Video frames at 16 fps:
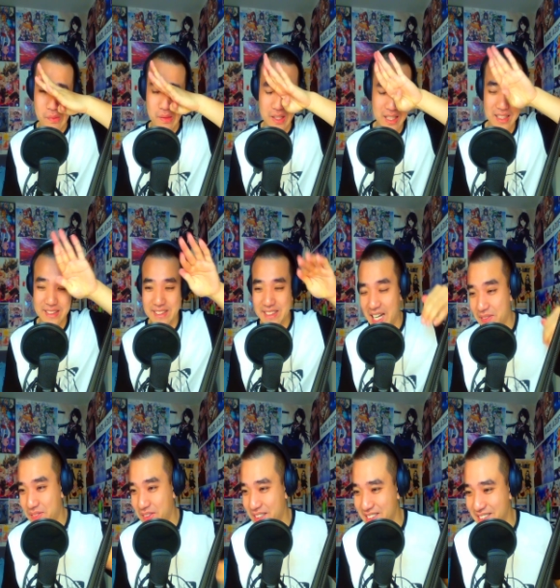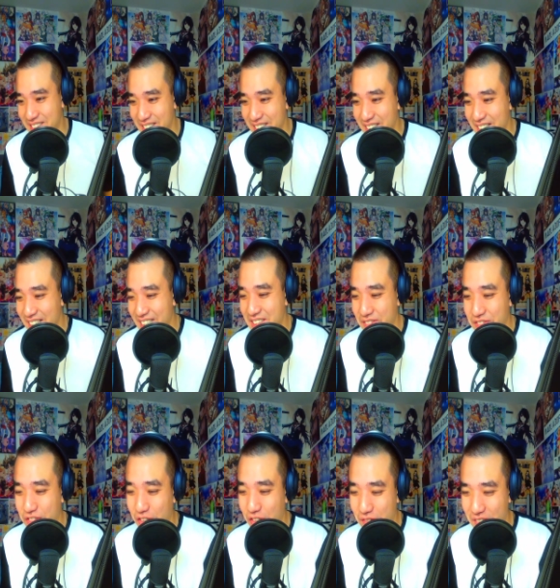God damn it. His
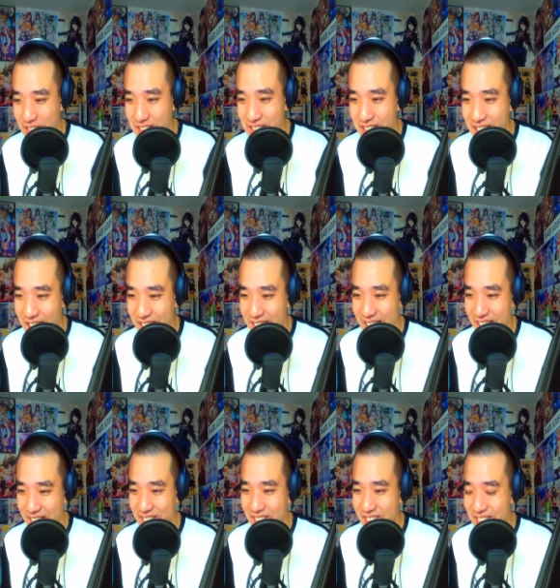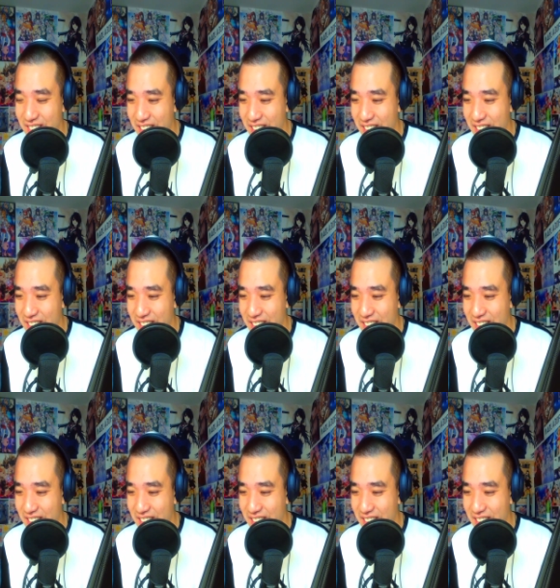informant is gone now.